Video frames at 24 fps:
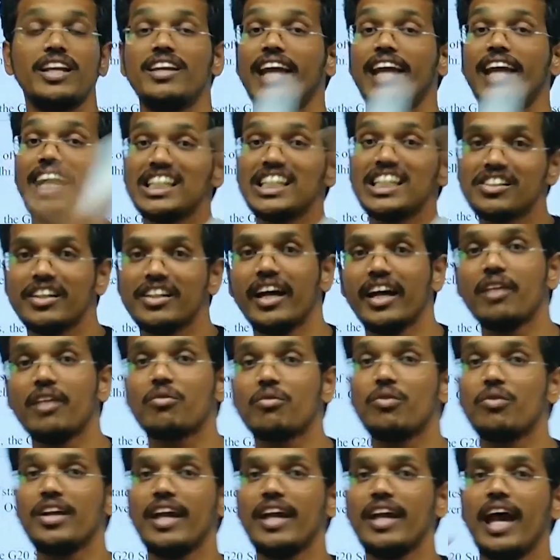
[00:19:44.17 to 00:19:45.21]
Next year
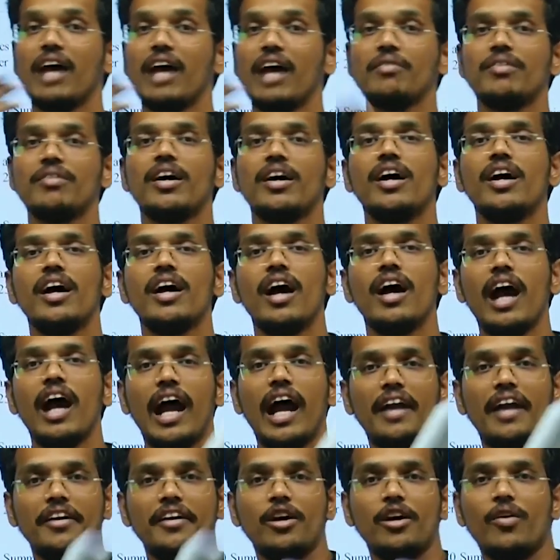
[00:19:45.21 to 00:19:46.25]
we have
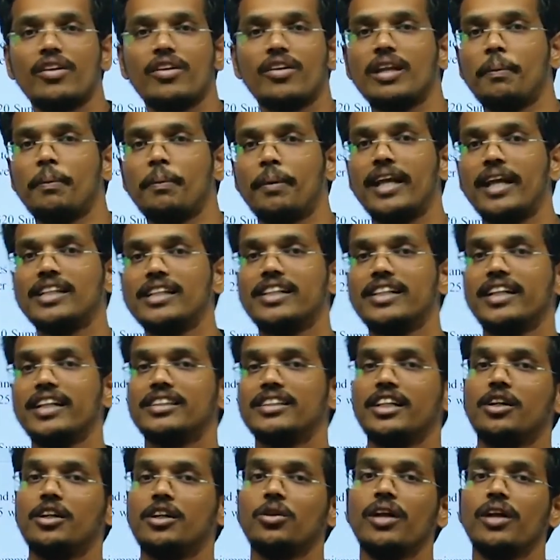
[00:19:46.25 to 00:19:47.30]
handed over the
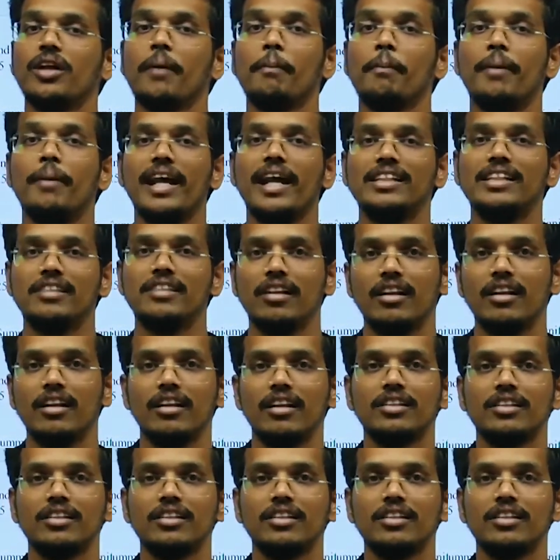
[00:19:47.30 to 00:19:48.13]
presidency to the Brazil.